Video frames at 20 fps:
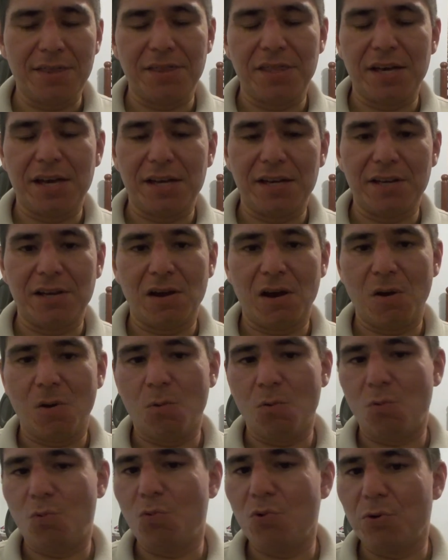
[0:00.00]
that
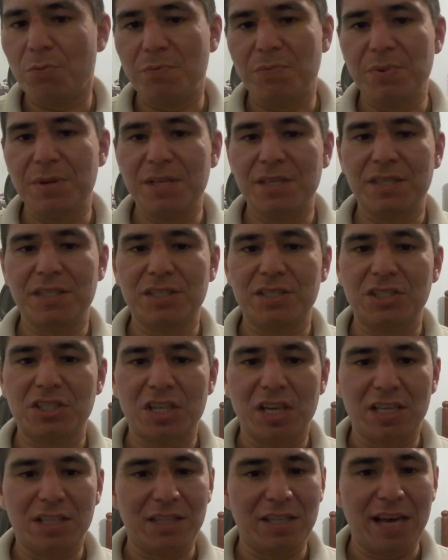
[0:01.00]
would be
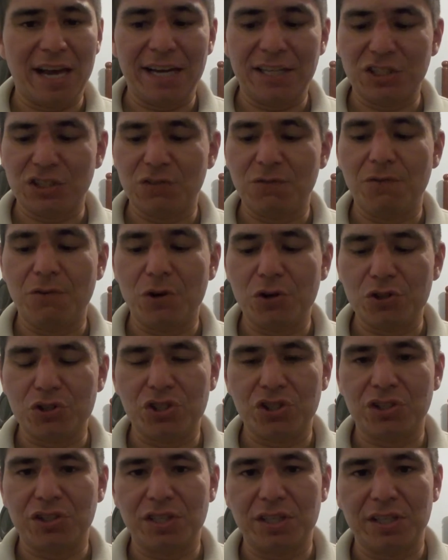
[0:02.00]
this tax
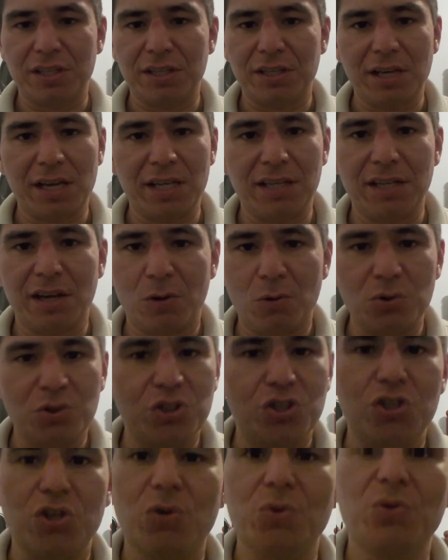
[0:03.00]
inversion thing. And I'll
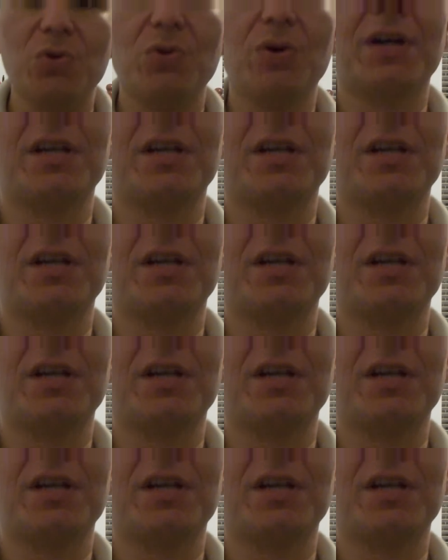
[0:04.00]
show you